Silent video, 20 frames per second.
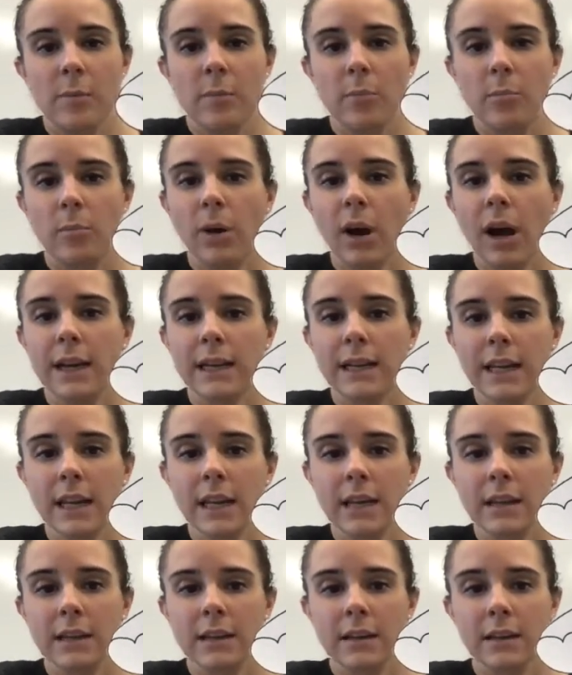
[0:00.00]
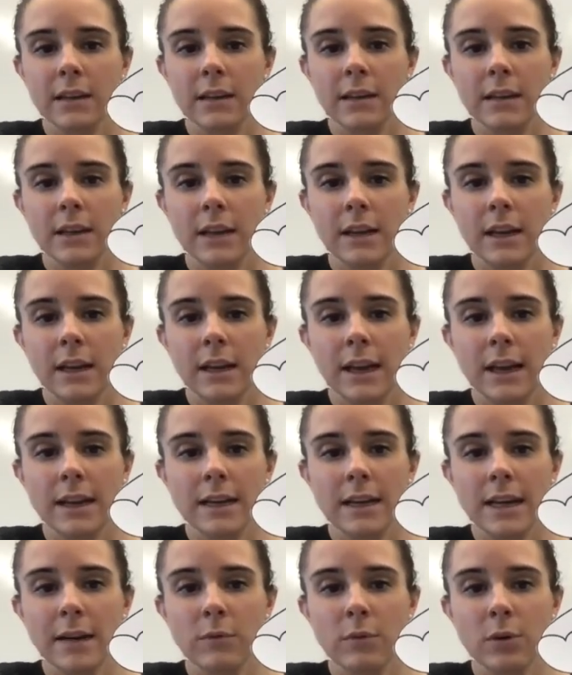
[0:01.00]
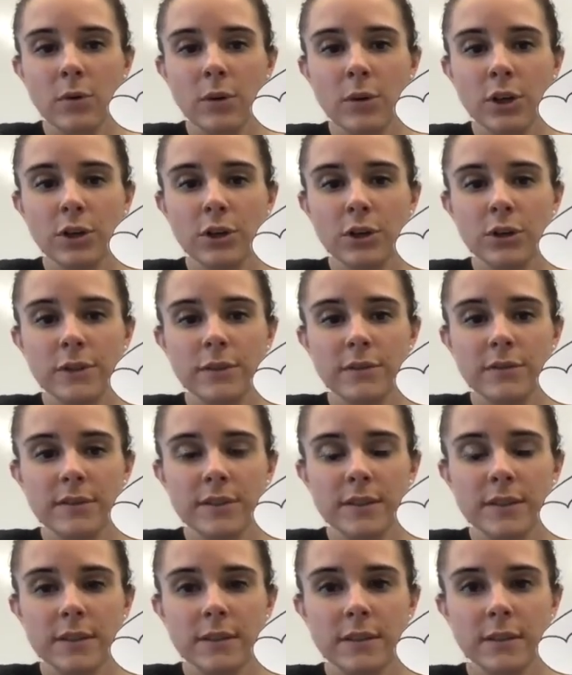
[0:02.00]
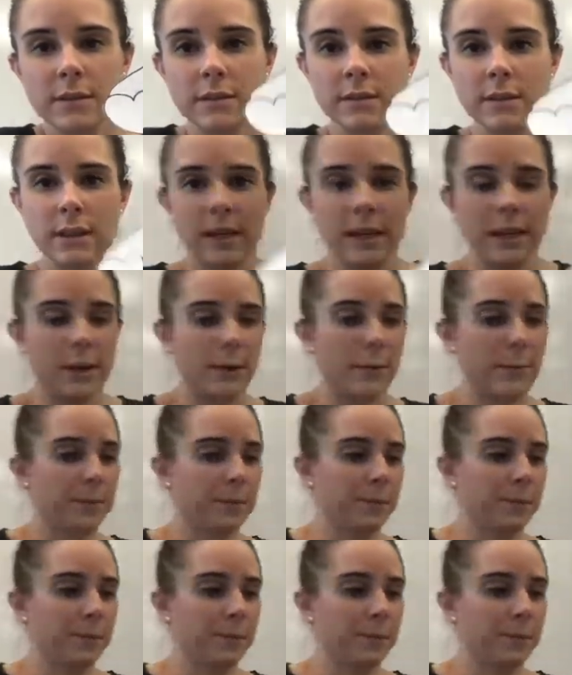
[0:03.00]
body, and I wrote hooves here,